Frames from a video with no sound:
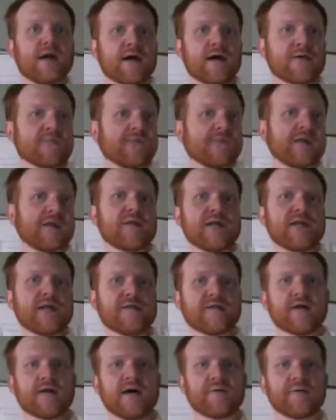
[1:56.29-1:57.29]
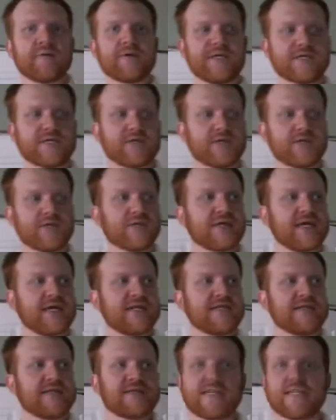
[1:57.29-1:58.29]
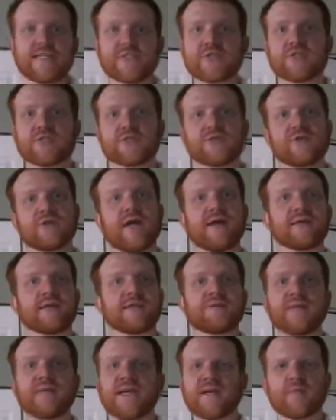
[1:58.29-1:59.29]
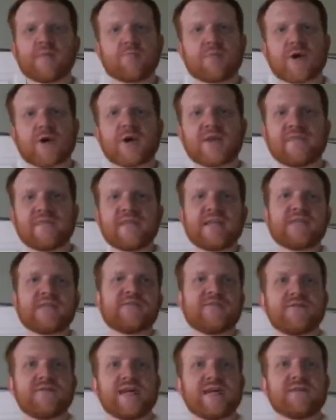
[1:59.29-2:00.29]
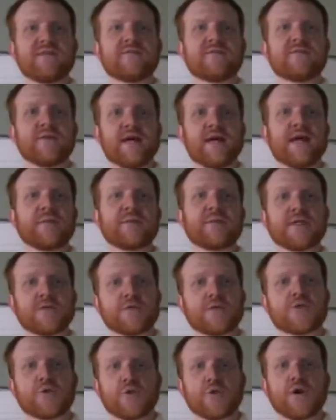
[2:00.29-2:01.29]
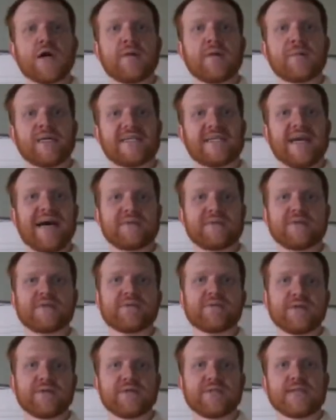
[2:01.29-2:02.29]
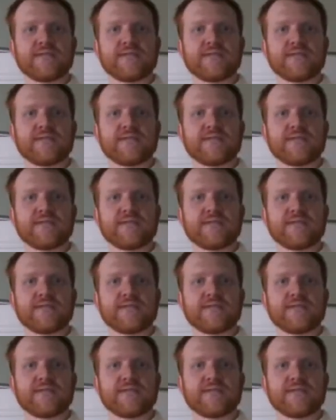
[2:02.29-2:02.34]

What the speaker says: We believe that computational creativity's strengths make it a perfect fit for helping shore up adaptive music's